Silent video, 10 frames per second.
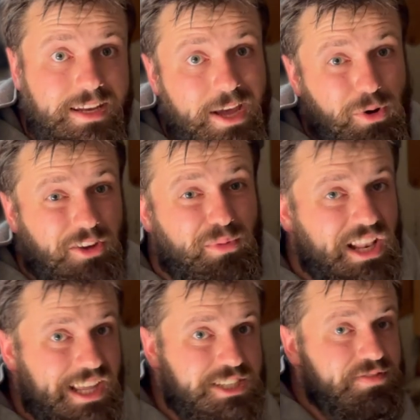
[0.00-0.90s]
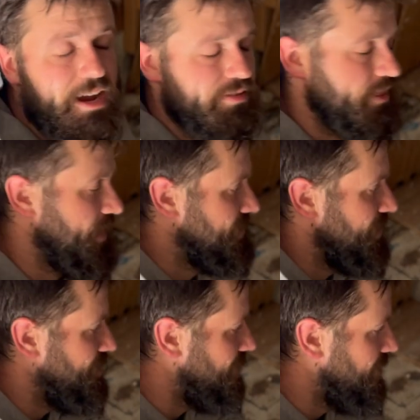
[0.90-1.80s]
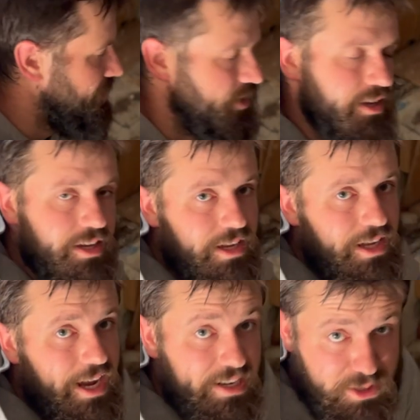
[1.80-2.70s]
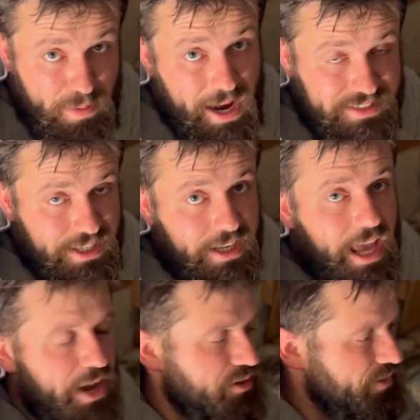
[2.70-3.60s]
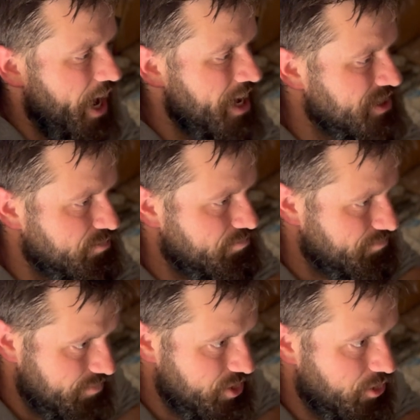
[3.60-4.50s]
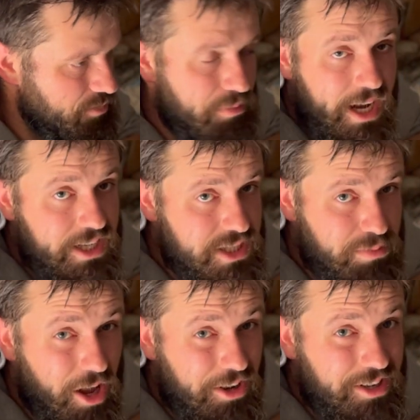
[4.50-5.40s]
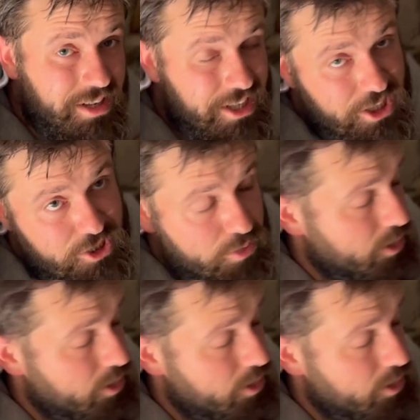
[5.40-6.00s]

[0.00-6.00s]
Now, one of my least favorite things to do is painting. However, as a sort of maintenance bloke, you do